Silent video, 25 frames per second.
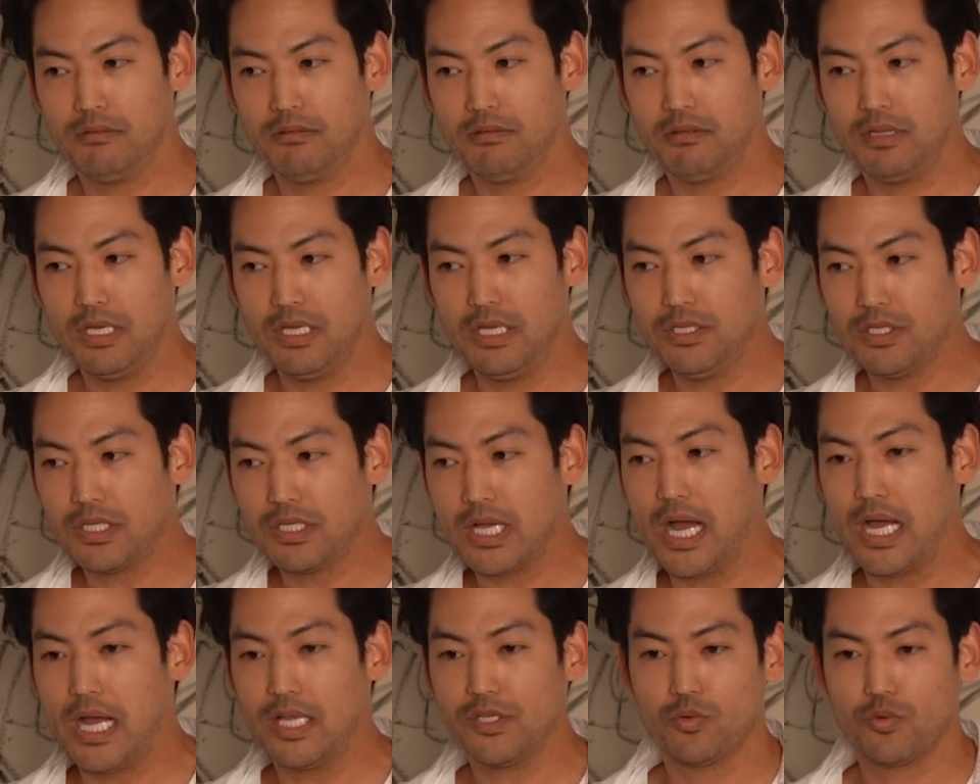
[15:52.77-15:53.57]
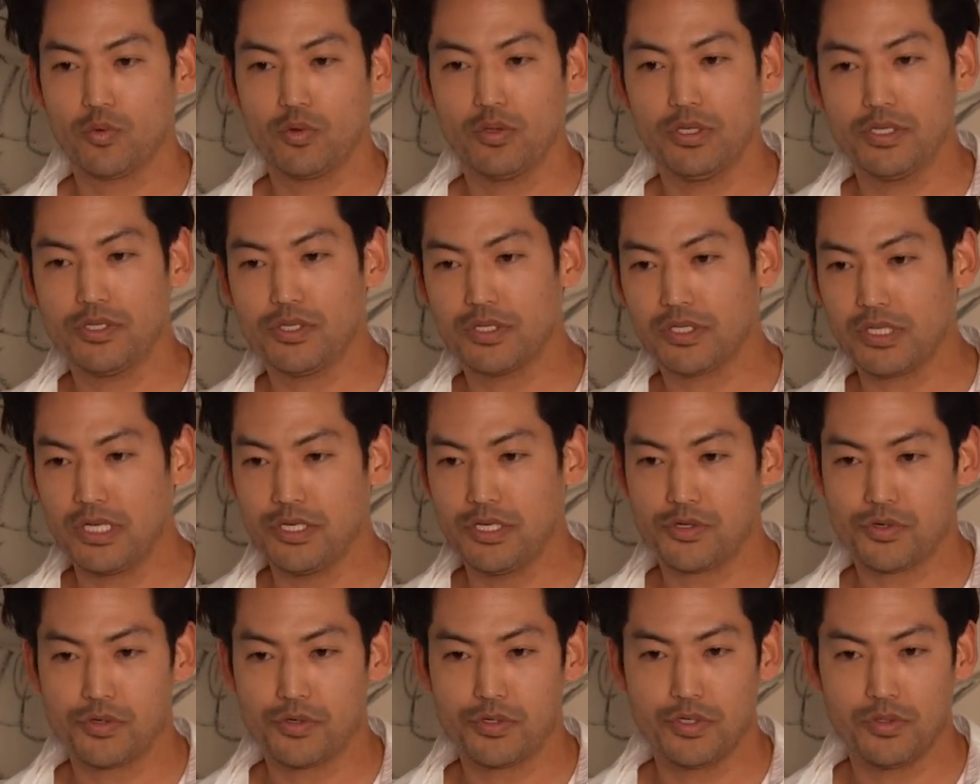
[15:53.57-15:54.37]
these guys really just
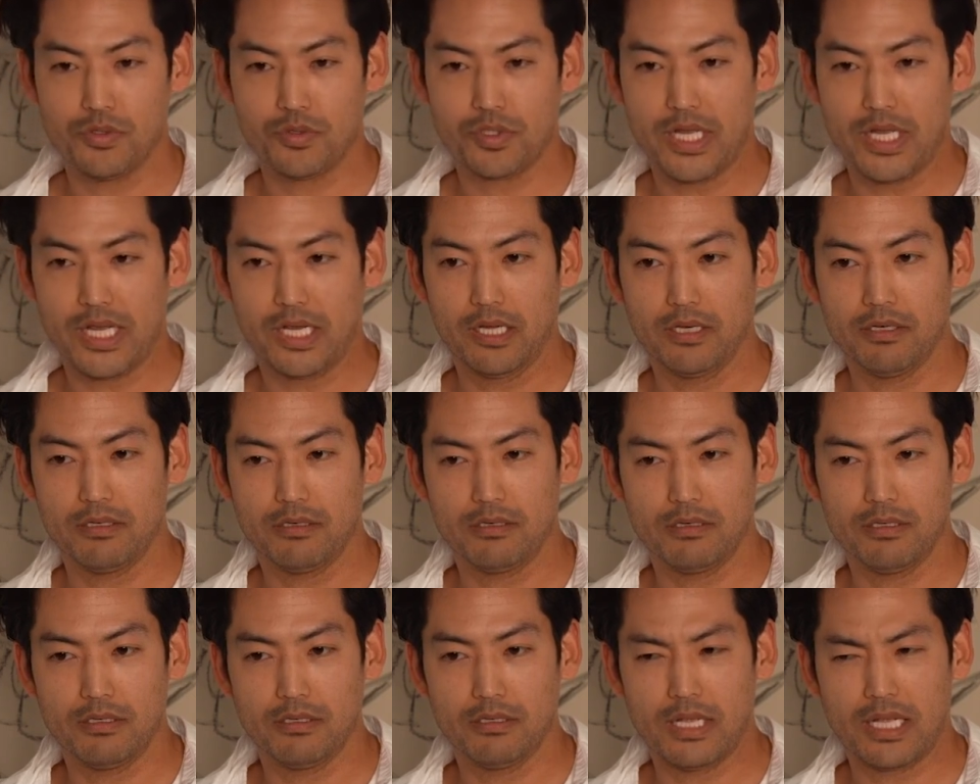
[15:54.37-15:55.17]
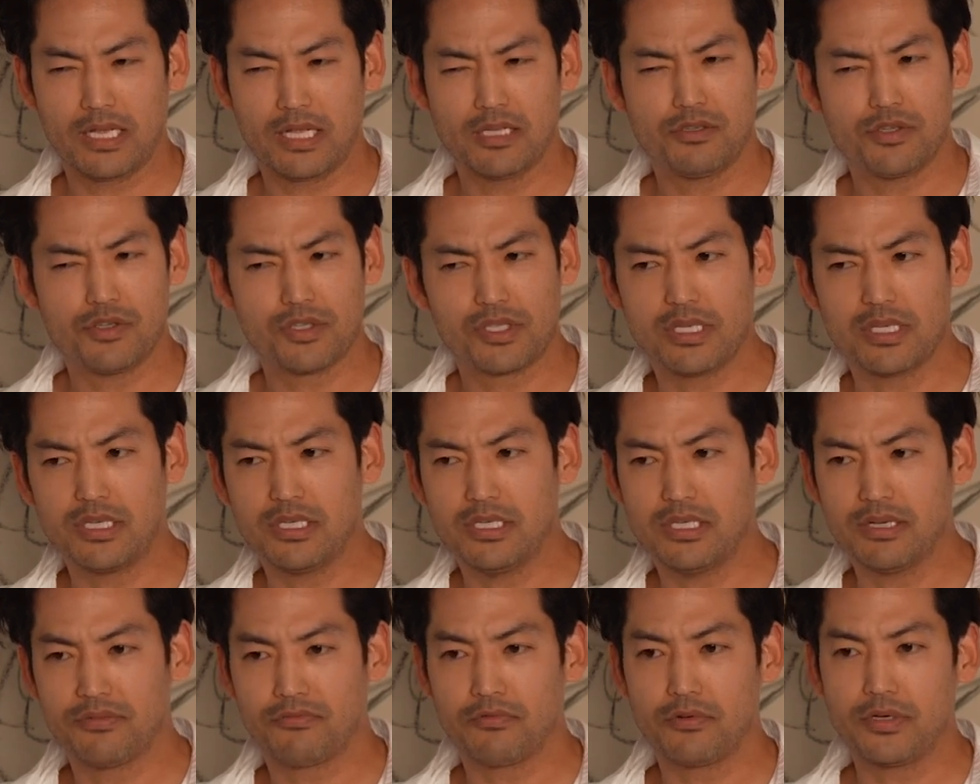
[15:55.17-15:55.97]
introduced like a just a
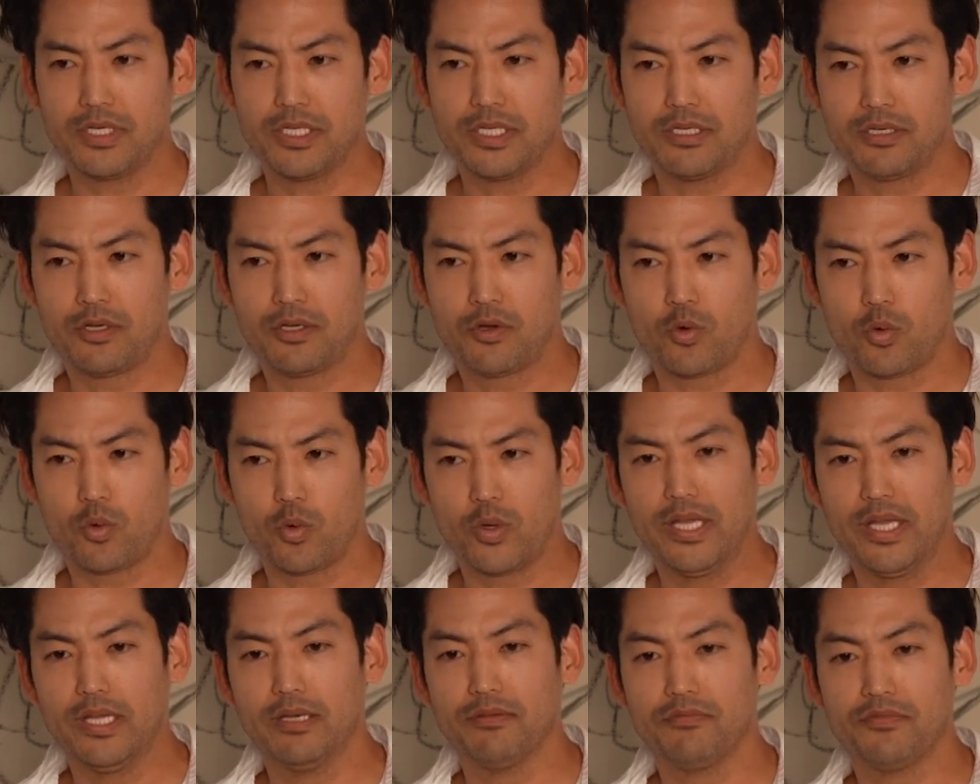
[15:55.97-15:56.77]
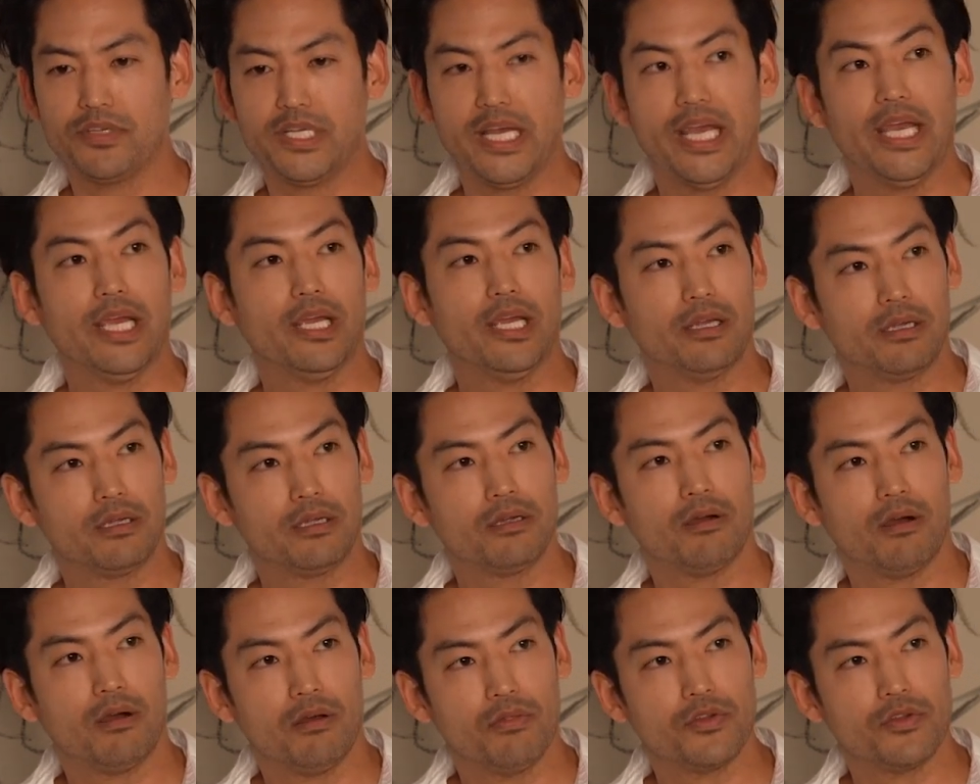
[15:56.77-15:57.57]
different creative take
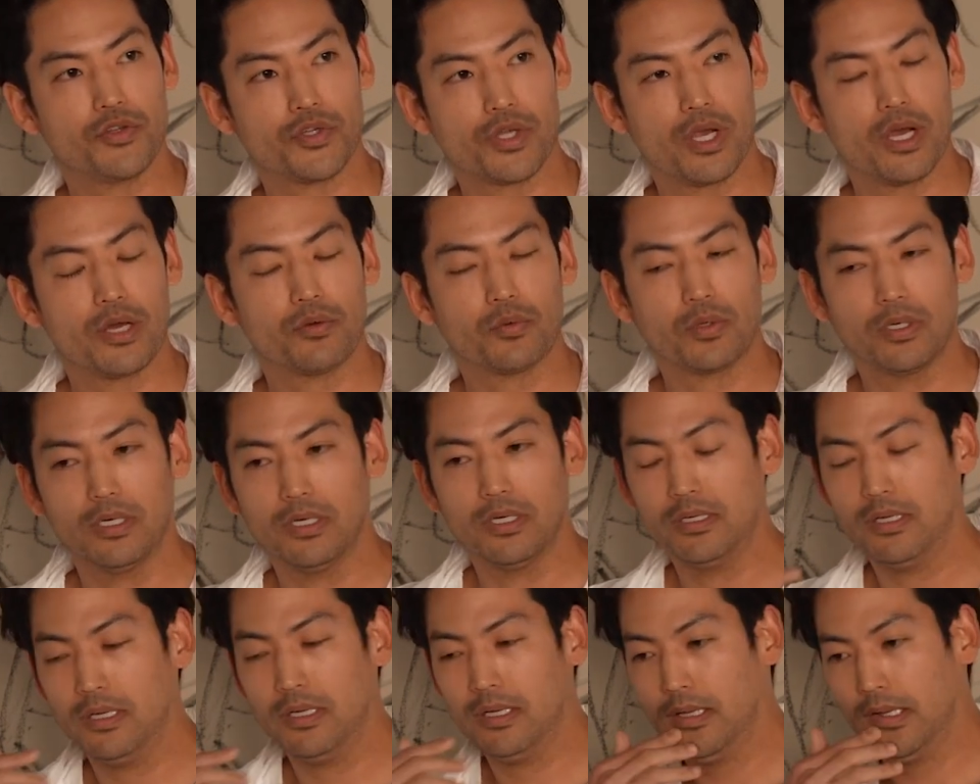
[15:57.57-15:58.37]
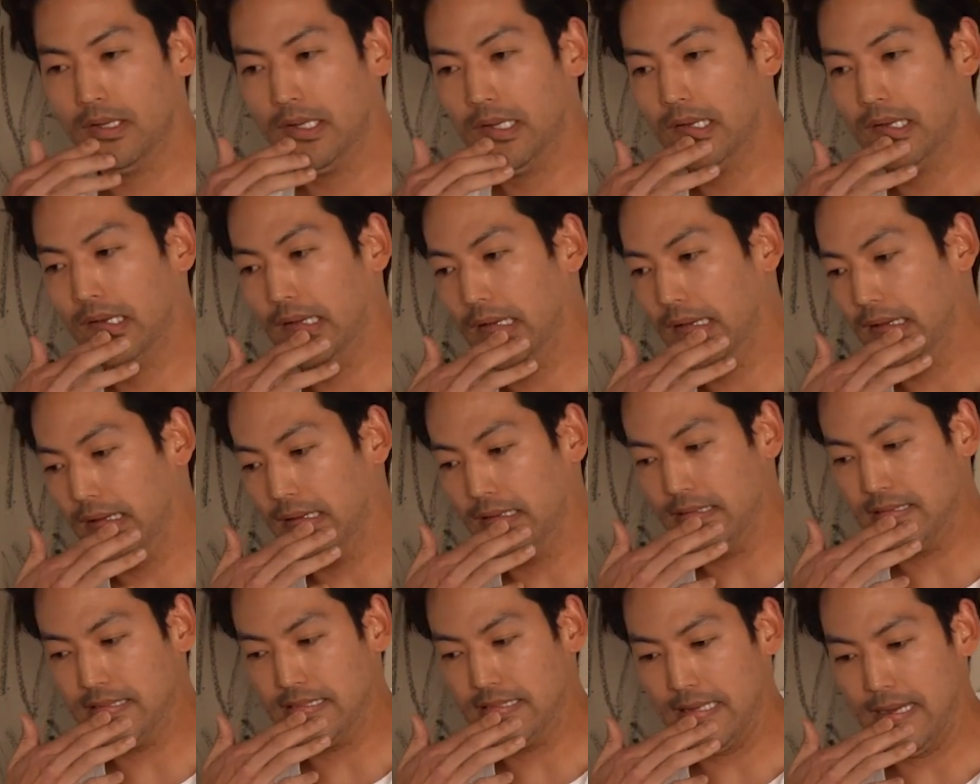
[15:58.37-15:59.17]
on the genre.
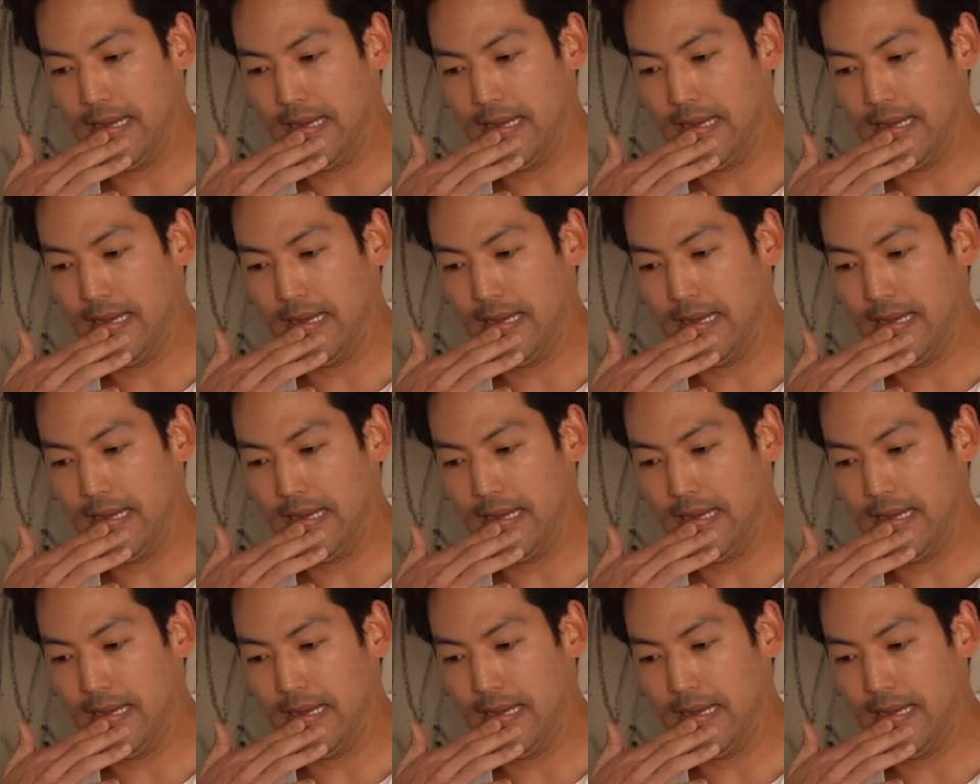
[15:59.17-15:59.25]
And